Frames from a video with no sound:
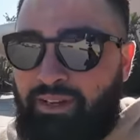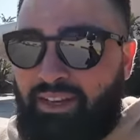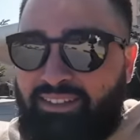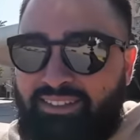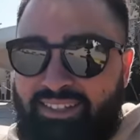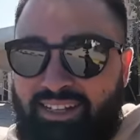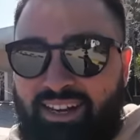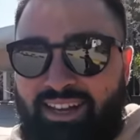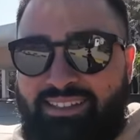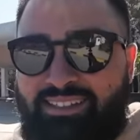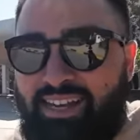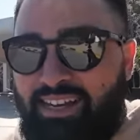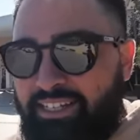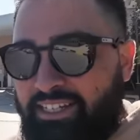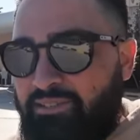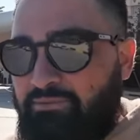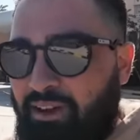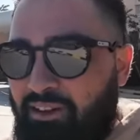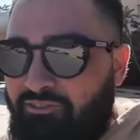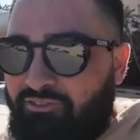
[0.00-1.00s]
Now, today is
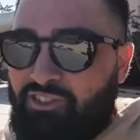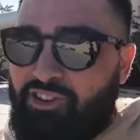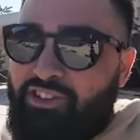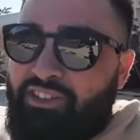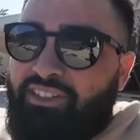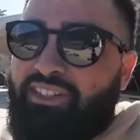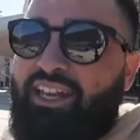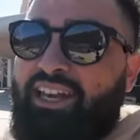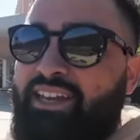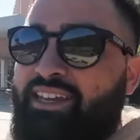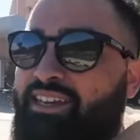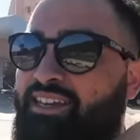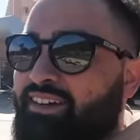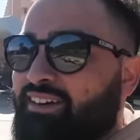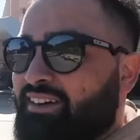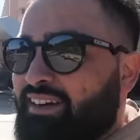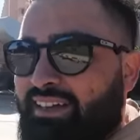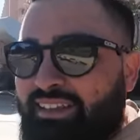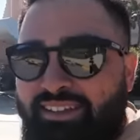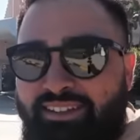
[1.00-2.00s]
actually my first day
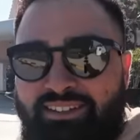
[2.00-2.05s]
here in